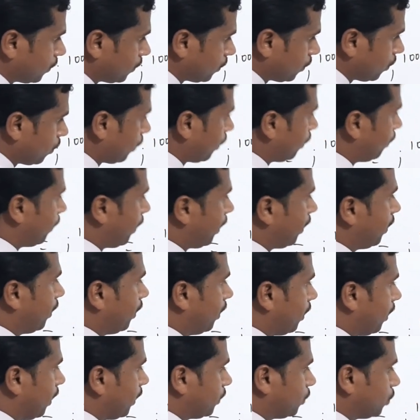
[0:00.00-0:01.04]
sorry my
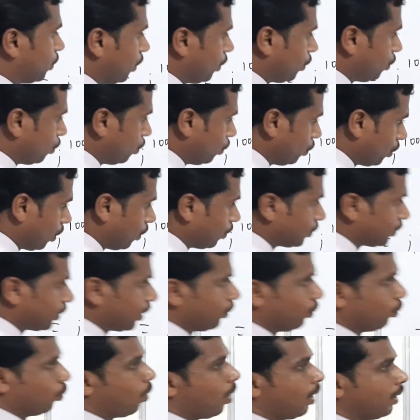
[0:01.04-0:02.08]
dear actually
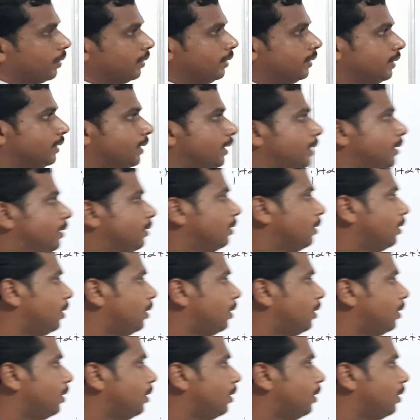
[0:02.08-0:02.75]
2001 isn't it